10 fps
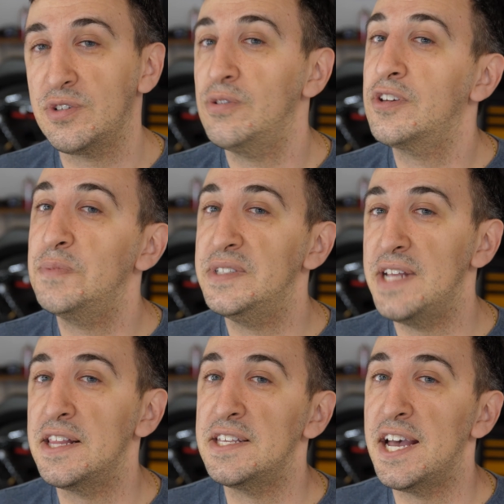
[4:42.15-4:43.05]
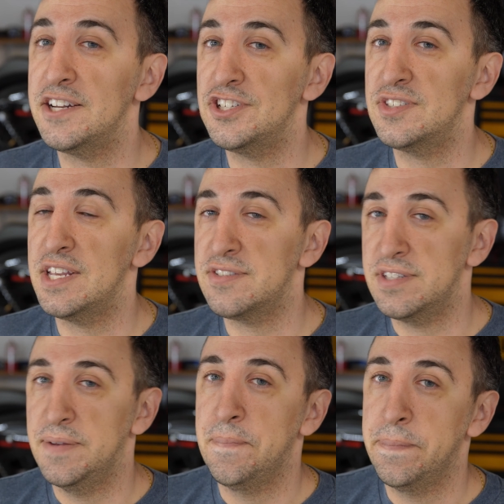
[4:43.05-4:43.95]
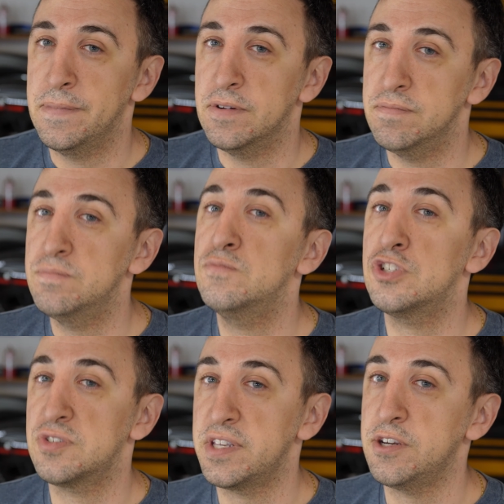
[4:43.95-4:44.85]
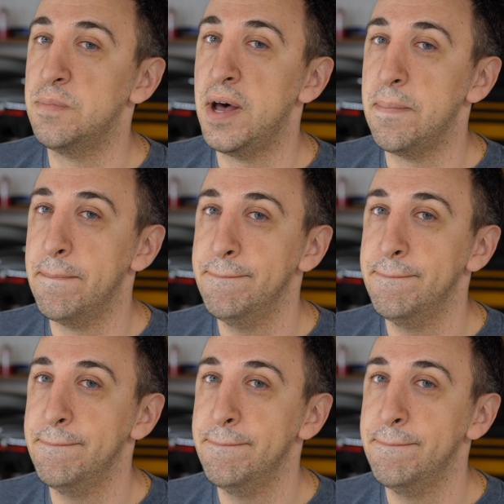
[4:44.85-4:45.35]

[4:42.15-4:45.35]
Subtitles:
girl looks me dead in the eye and she says, just like your mom.